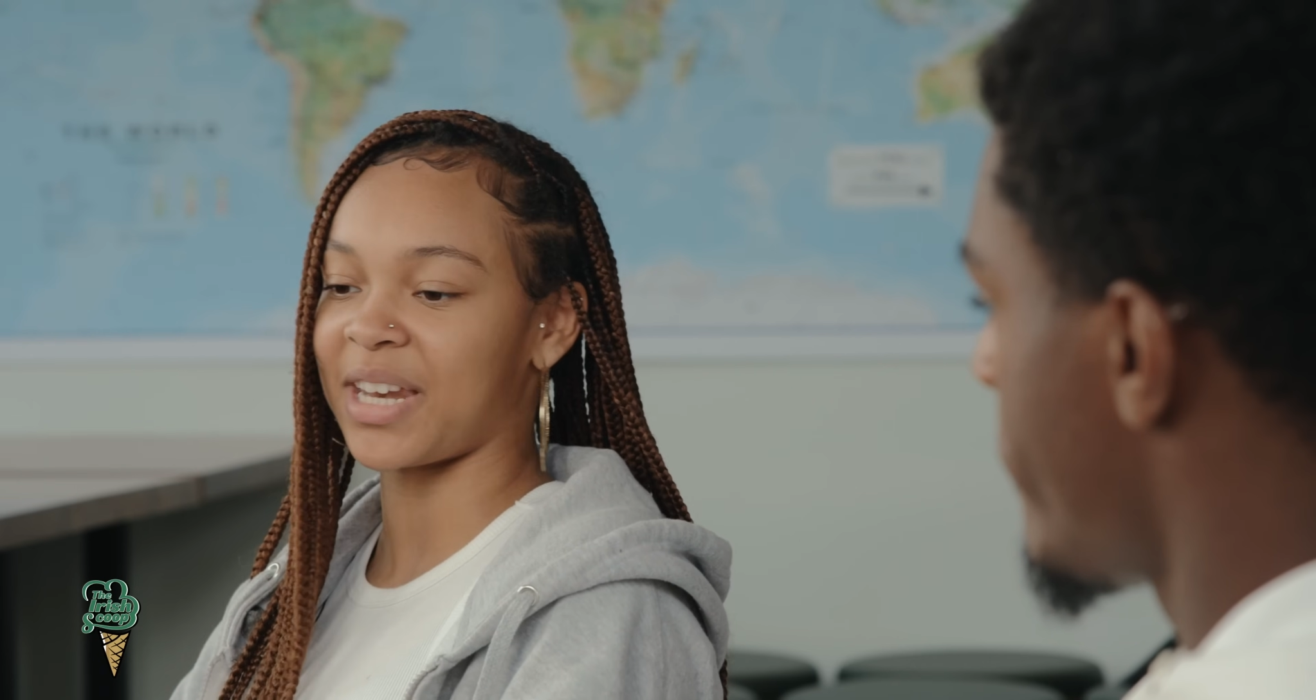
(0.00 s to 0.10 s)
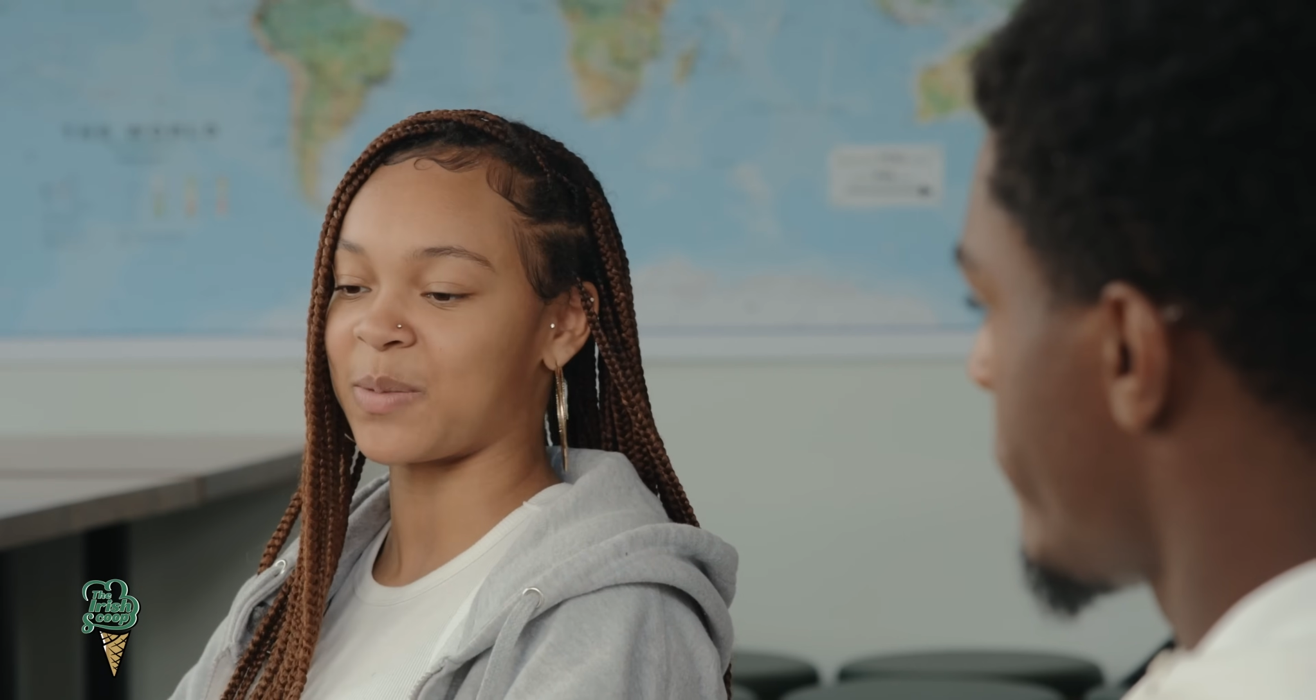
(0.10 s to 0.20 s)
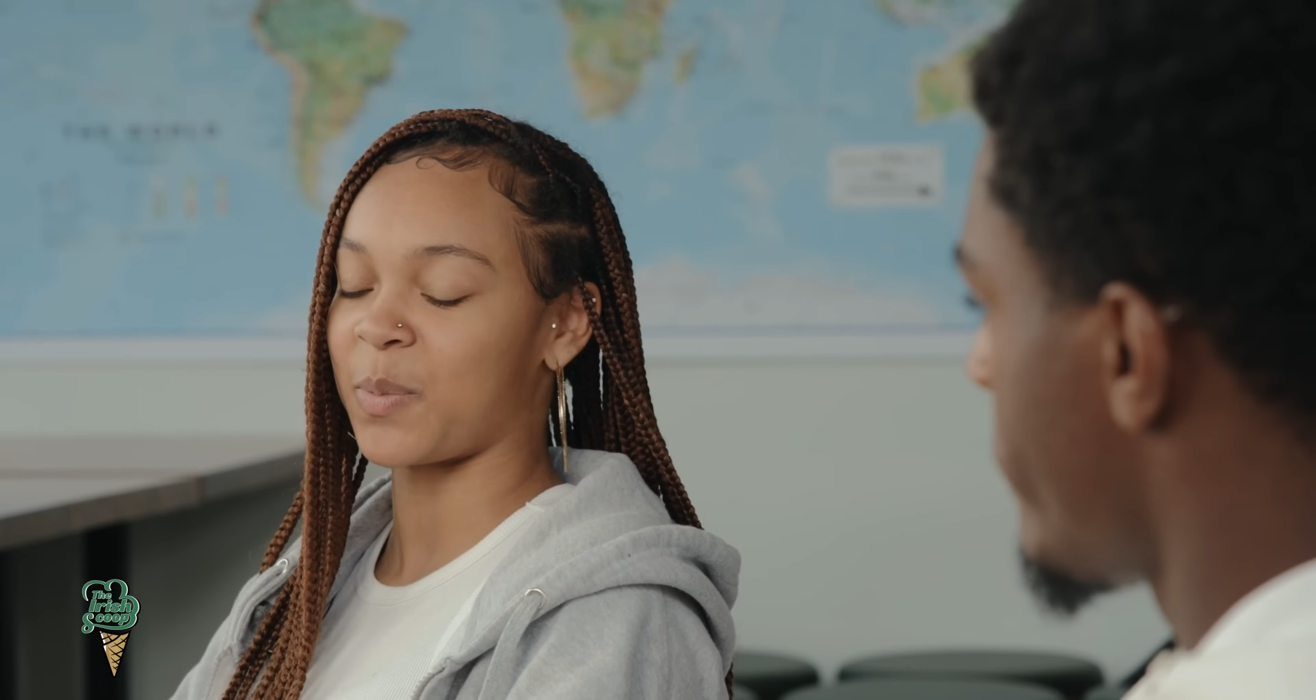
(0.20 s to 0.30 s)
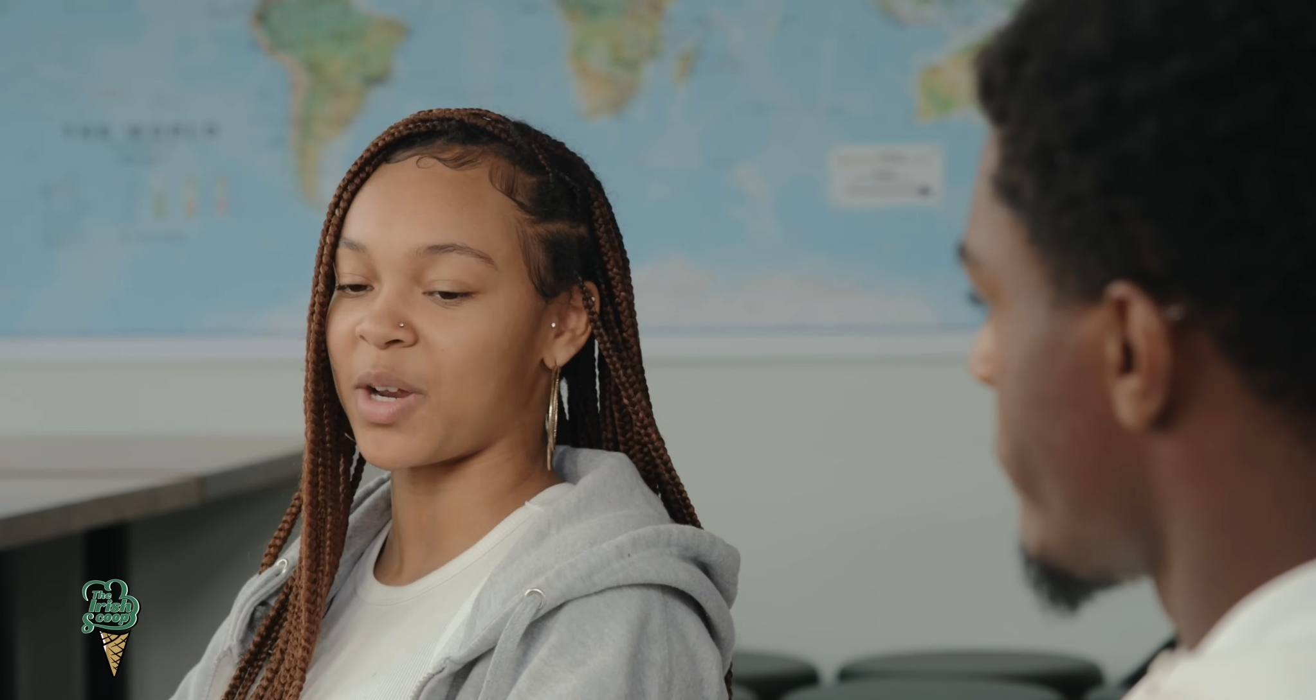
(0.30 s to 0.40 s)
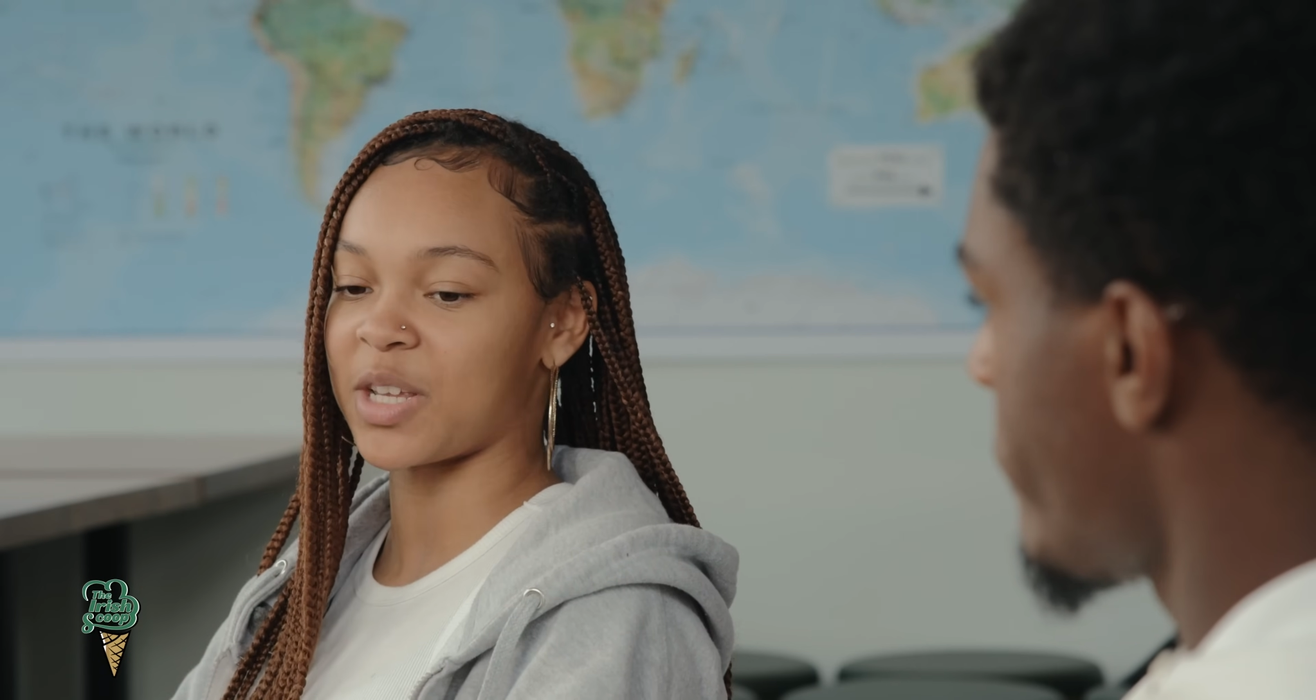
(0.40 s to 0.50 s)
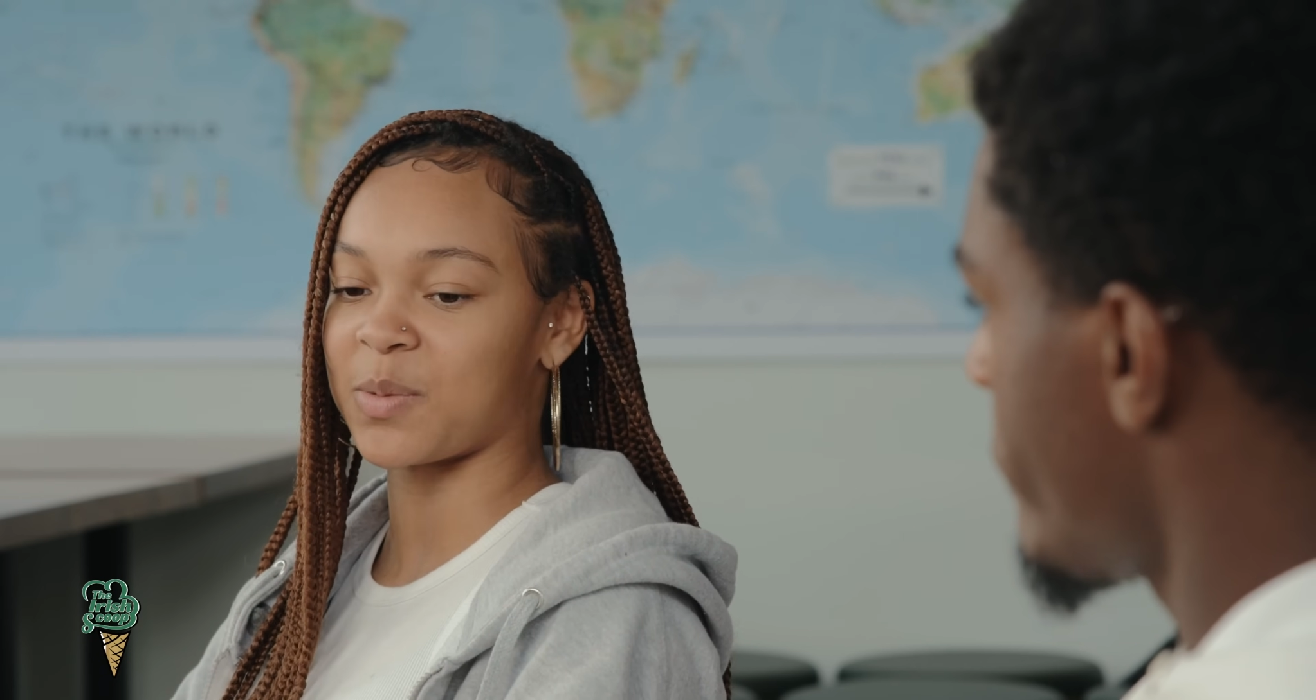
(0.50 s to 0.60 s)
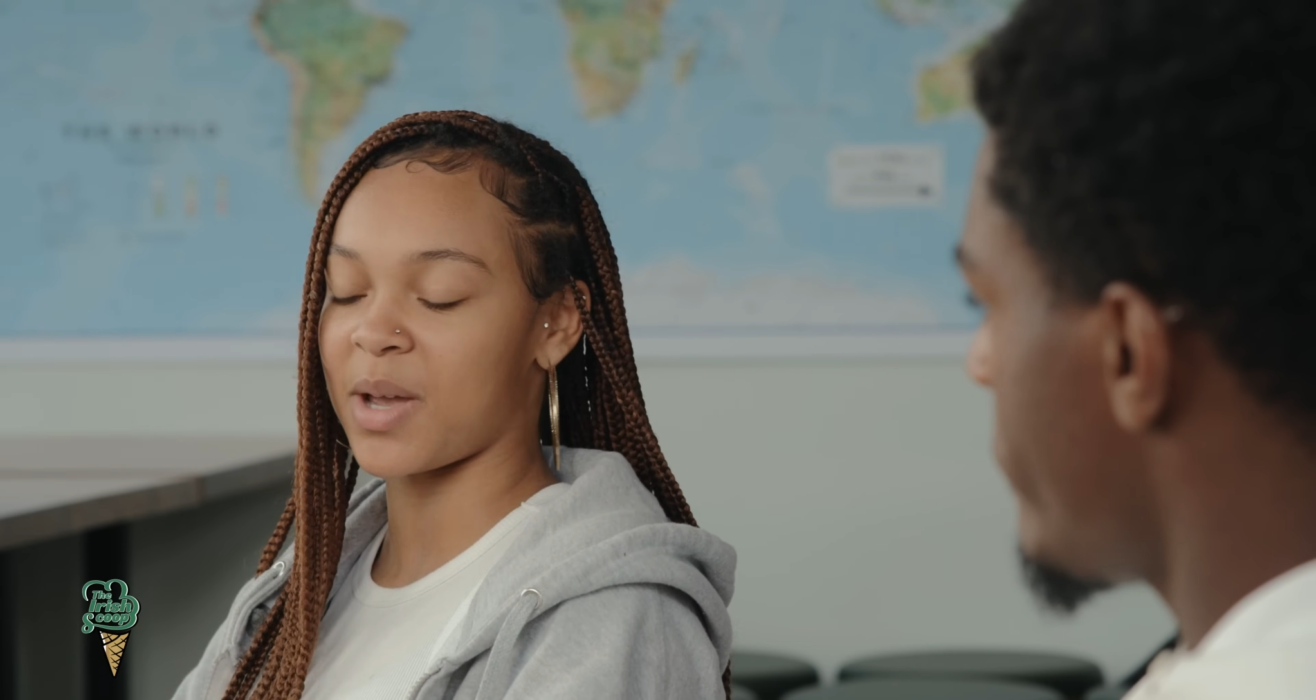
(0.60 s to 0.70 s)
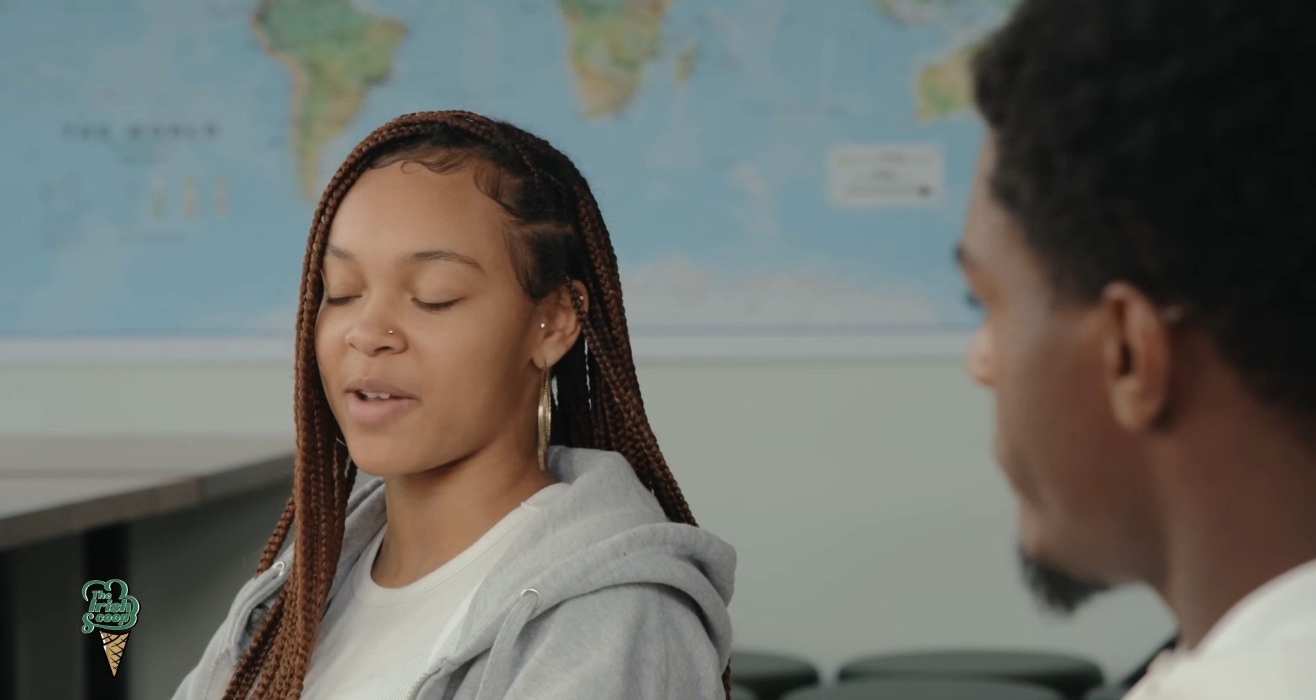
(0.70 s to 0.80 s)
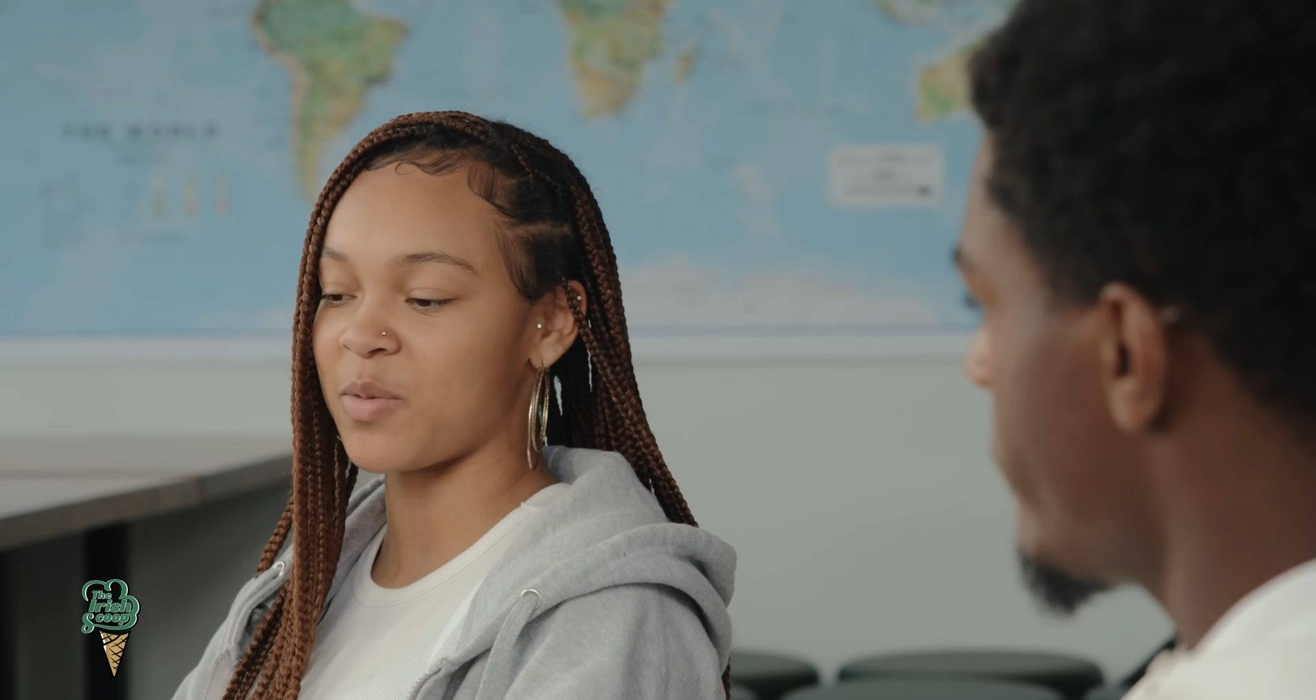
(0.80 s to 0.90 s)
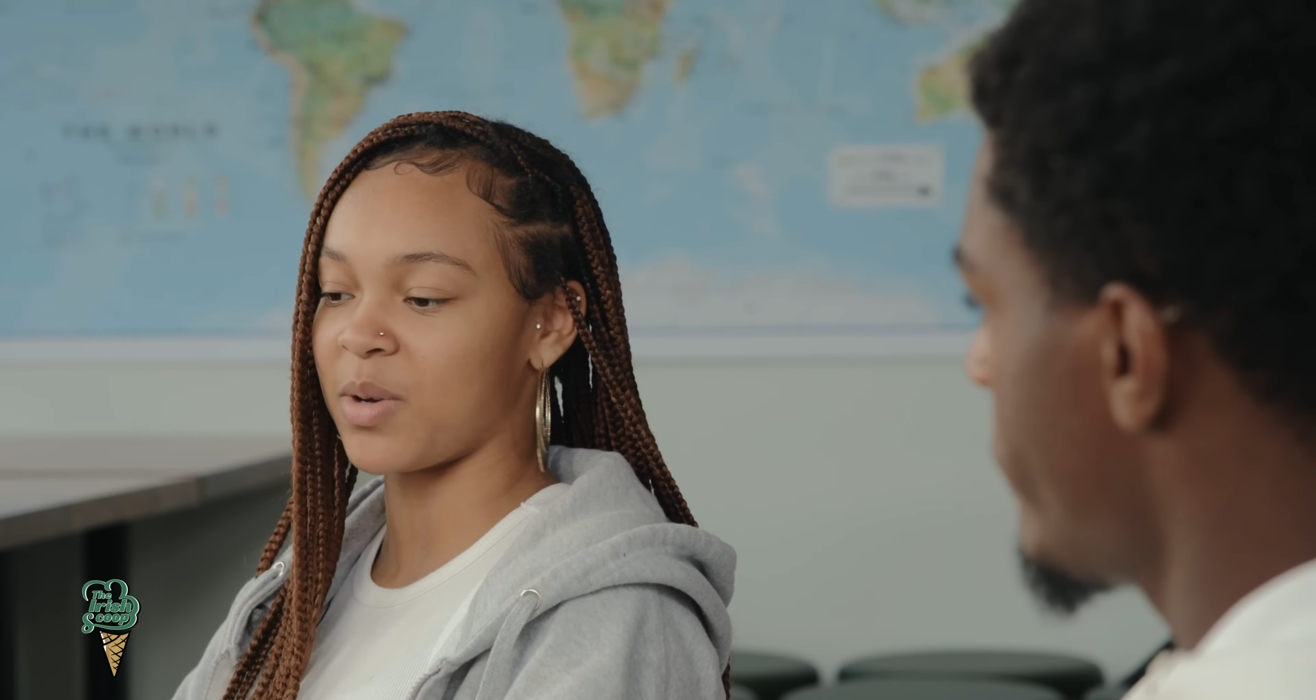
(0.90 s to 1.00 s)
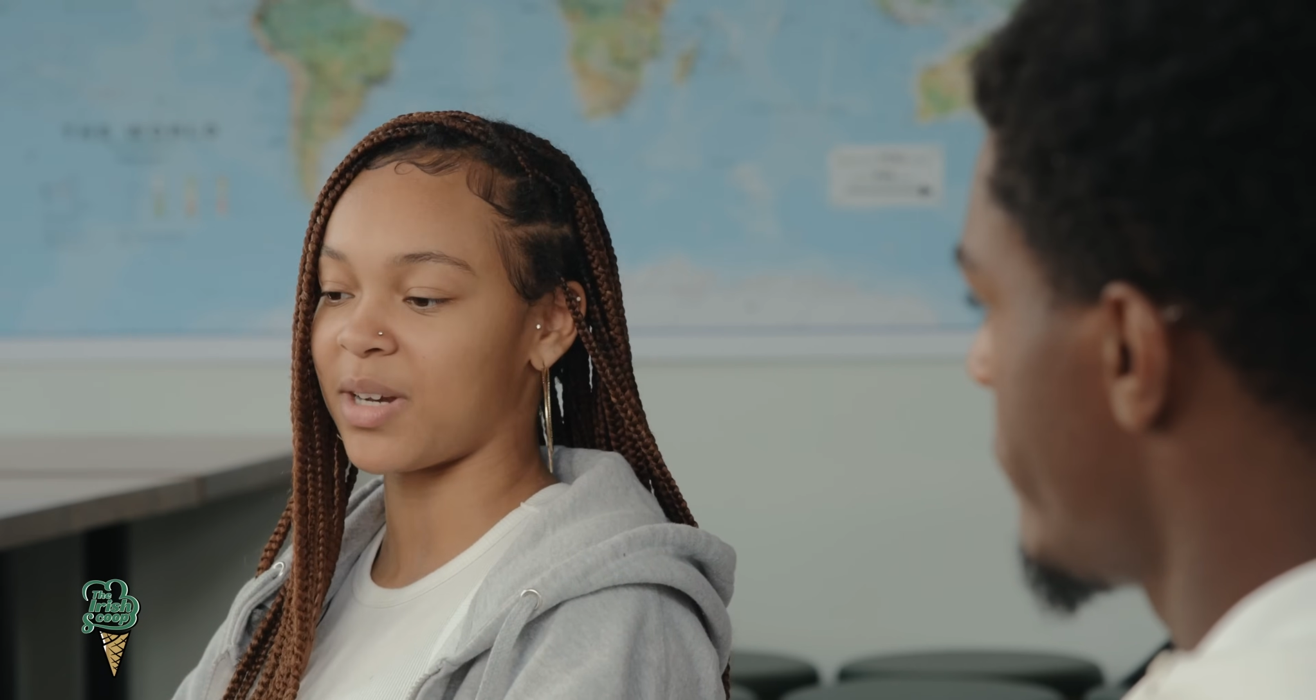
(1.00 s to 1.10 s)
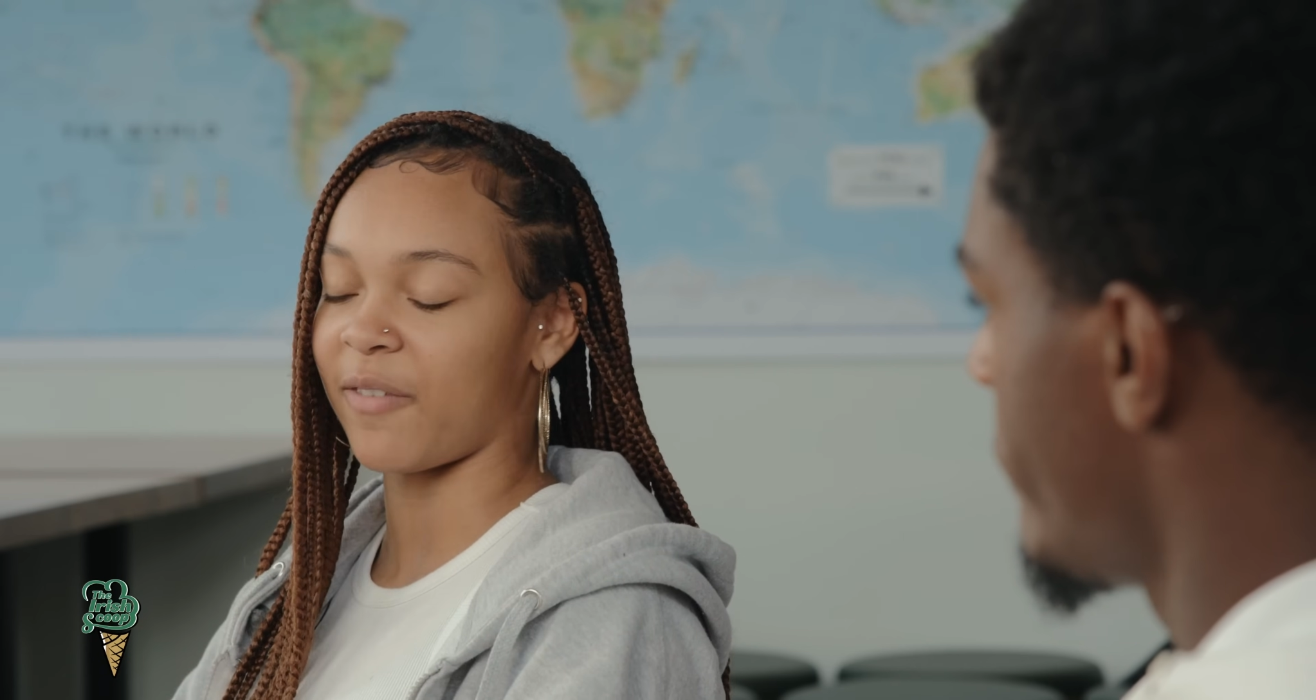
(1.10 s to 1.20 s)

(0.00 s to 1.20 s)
experience with everyone,